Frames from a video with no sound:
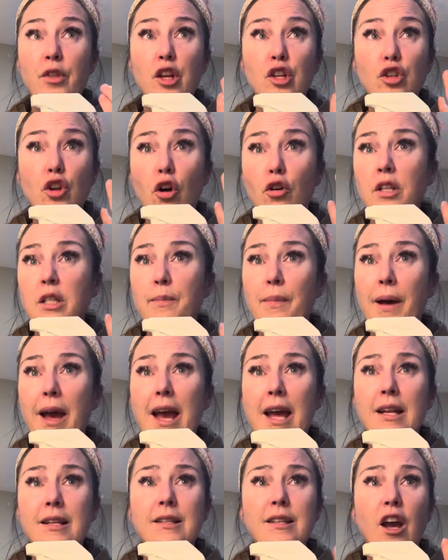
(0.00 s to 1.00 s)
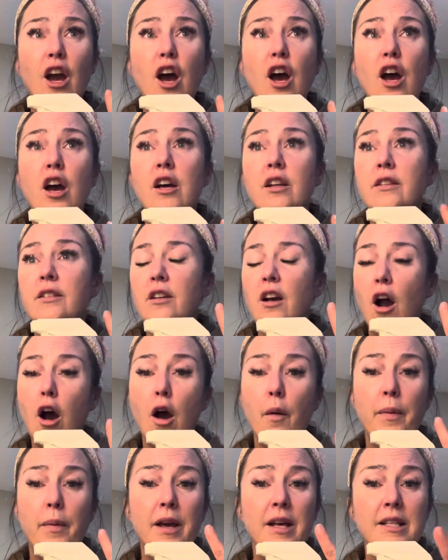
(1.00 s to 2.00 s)
Dog's beds, curtains,
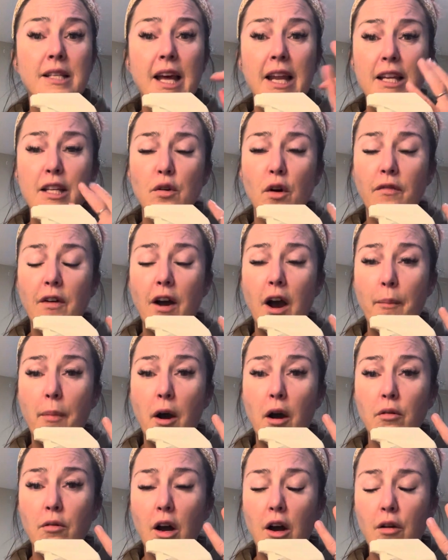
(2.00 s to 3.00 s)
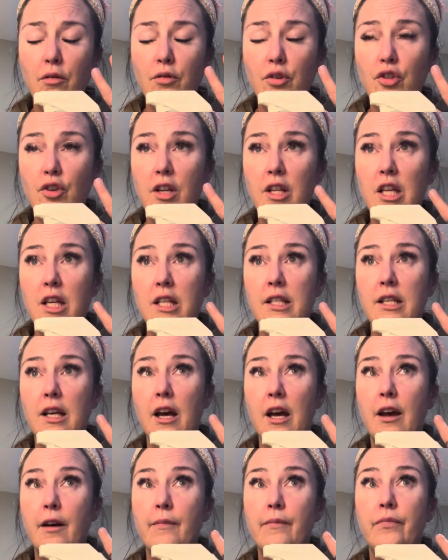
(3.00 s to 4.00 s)
carpets, any sort of upholstery
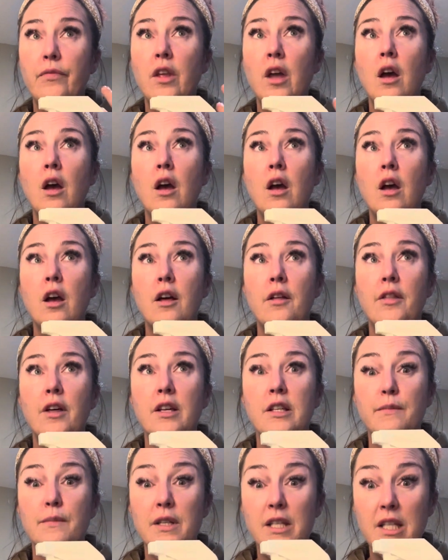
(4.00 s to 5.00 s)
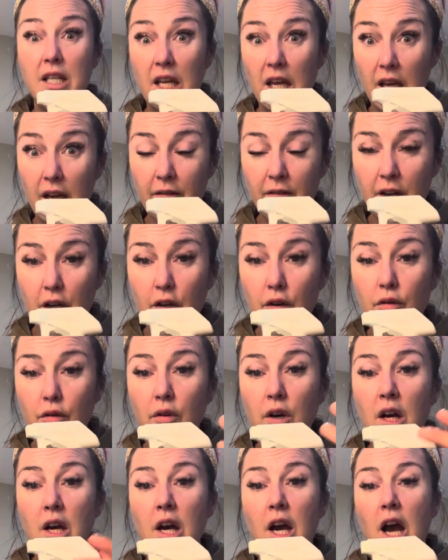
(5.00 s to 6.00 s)
that's
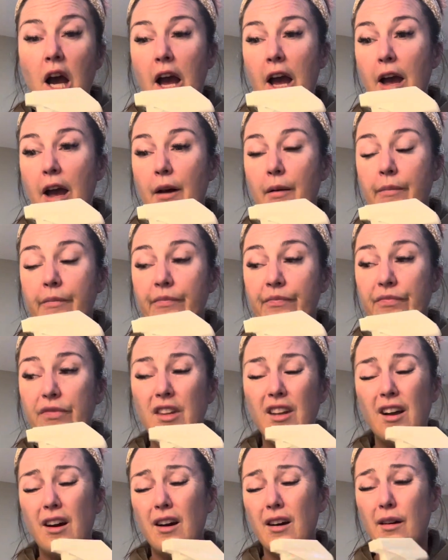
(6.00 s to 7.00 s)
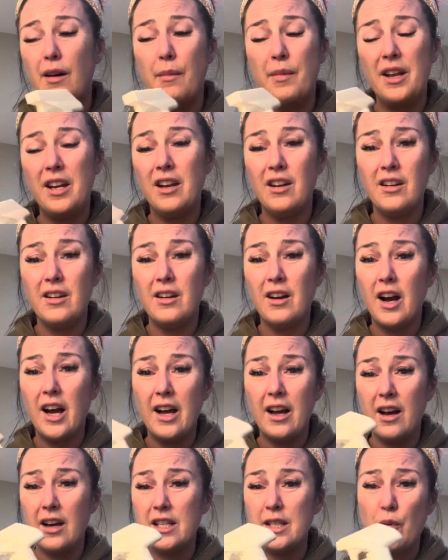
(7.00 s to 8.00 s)
material. I mean,
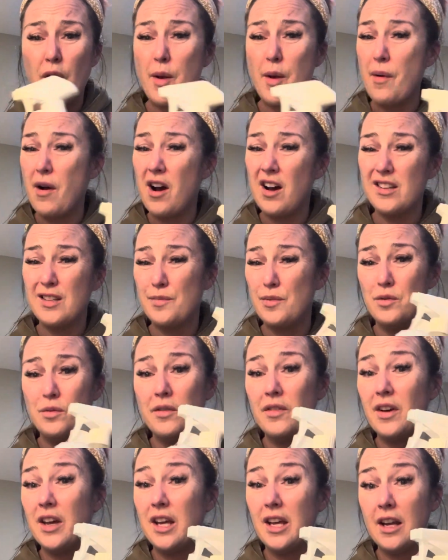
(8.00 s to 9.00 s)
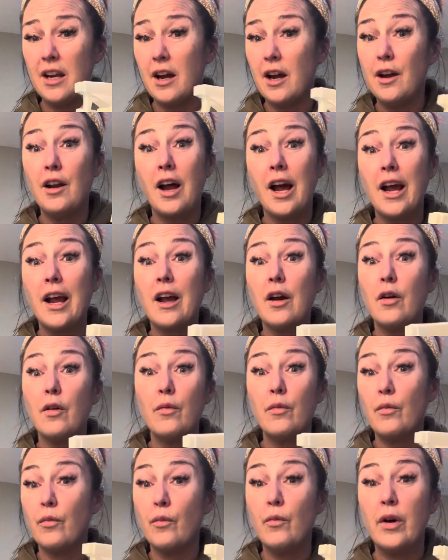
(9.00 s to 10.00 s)
I spray my husband with it, you know, like
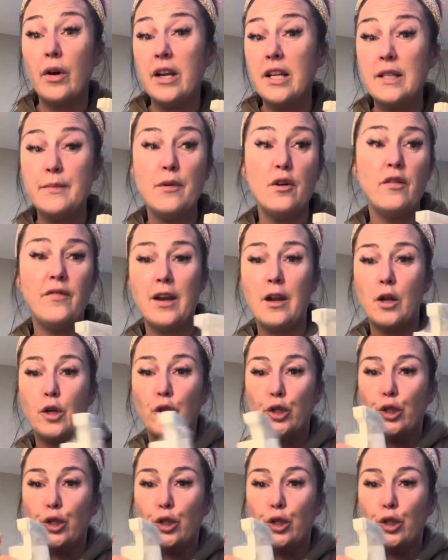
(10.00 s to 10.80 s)
when he's moving.